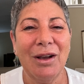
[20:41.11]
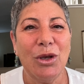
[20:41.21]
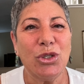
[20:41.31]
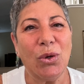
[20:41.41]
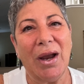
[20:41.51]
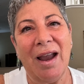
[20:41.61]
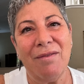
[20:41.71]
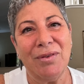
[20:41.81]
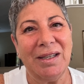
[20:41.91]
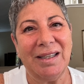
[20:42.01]
So
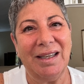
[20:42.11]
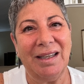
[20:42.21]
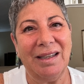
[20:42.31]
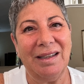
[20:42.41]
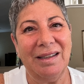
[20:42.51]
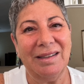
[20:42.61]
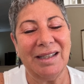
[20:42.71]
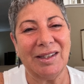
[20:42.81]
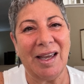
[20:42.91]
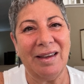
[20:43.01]
every key
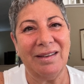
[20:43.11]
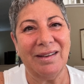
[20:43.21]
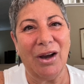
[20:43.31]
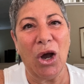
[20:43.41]
that they